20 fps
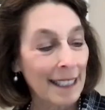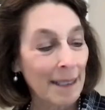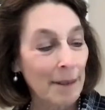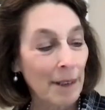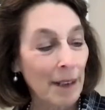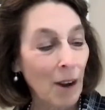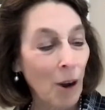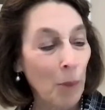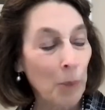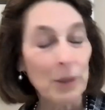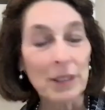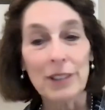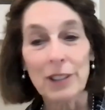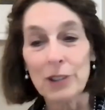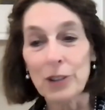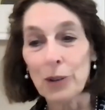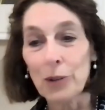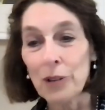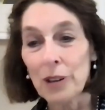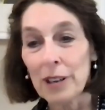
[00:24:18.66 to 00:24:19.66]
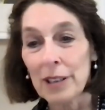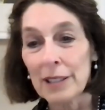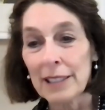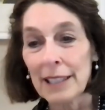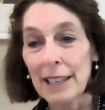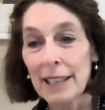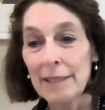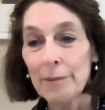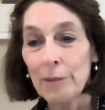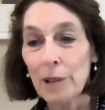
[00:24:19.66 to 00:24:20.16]
opens the door and
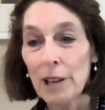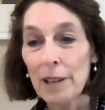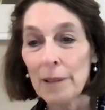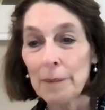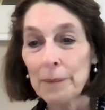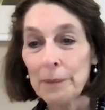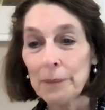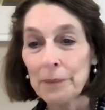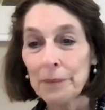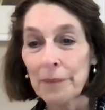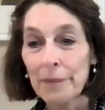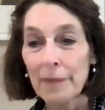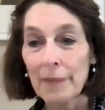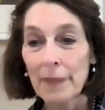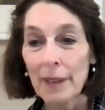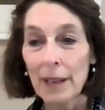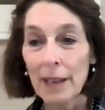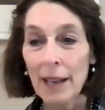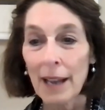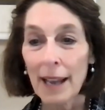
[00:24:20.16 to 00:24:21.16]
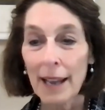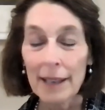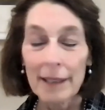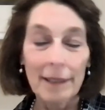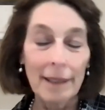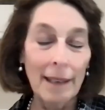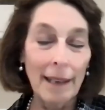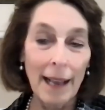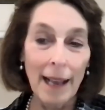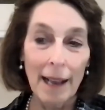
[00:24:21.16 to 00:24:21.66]
said, "Well,
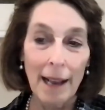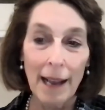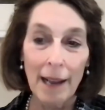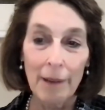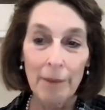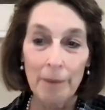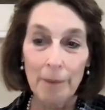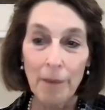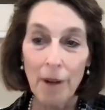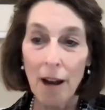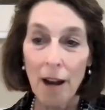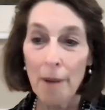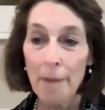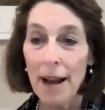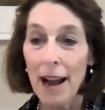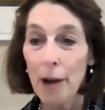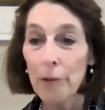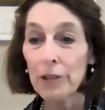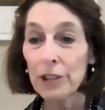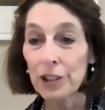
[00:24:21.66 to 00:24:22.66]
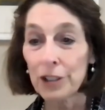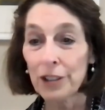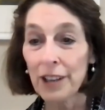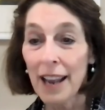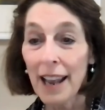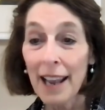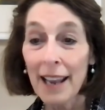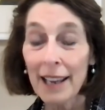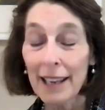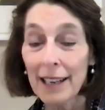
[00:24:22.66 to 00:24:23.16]
Mom, how was your
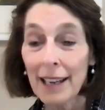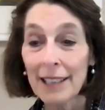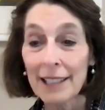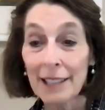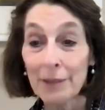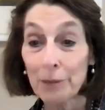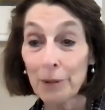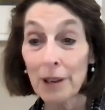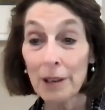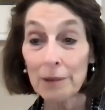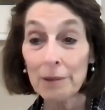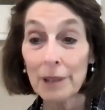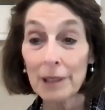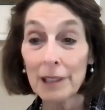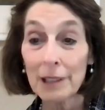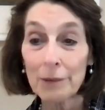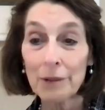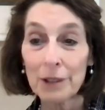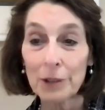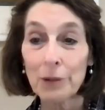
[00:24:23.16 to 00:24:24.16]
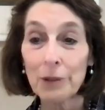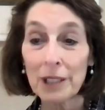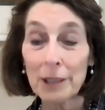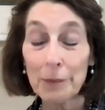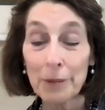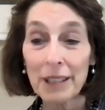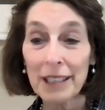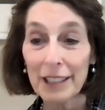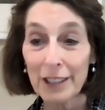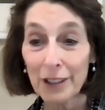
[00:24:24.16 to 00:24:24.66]
day?" And I said, well, it was really
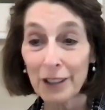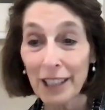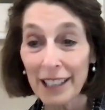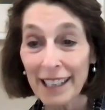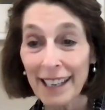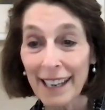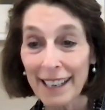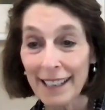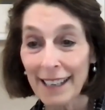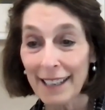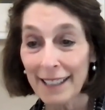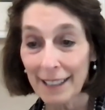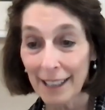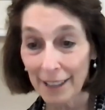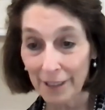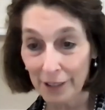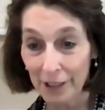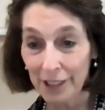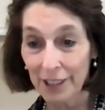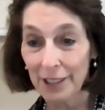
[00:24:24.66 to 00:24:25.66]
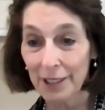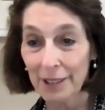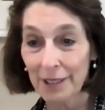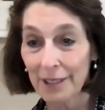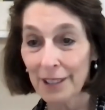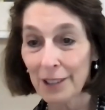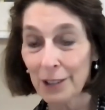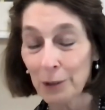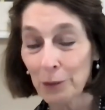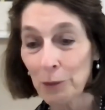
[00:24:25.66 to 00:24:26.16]
pretty good. I got
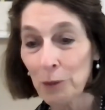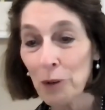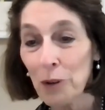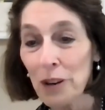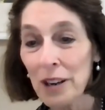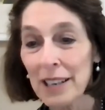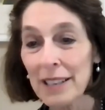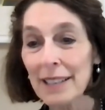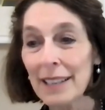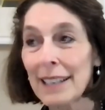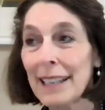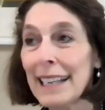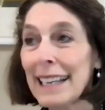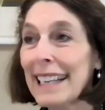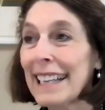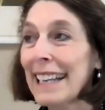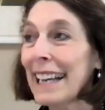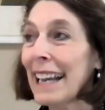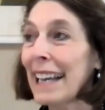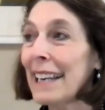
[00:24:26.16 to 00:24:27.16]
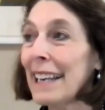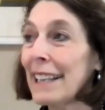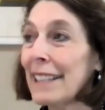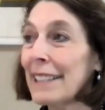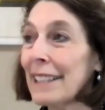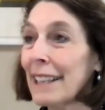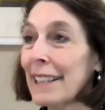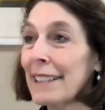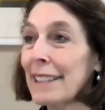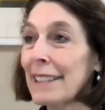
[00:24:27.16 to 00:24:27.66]
this award." And he
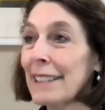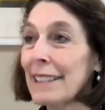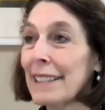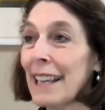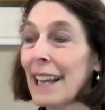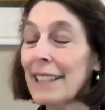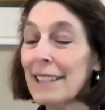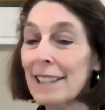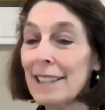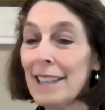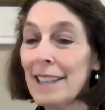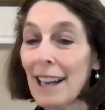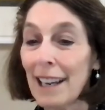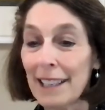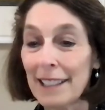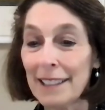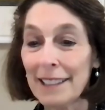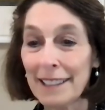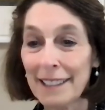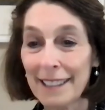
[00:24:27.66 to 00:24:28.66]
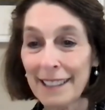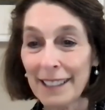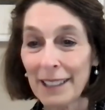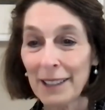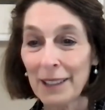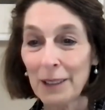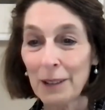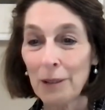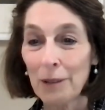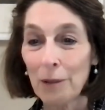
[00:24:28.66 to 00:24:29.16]
said, "That's nice.
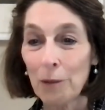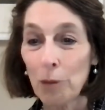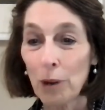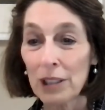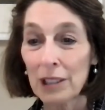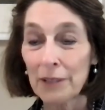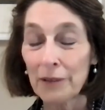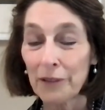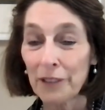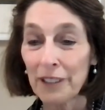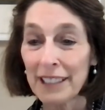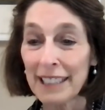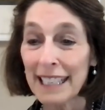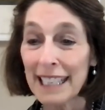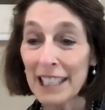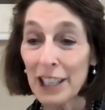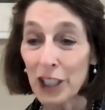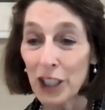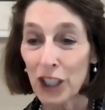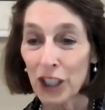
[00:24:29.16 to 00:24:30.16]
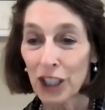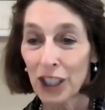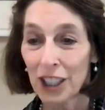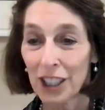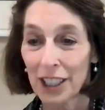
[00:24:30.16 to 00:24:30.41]
What's for dinner?"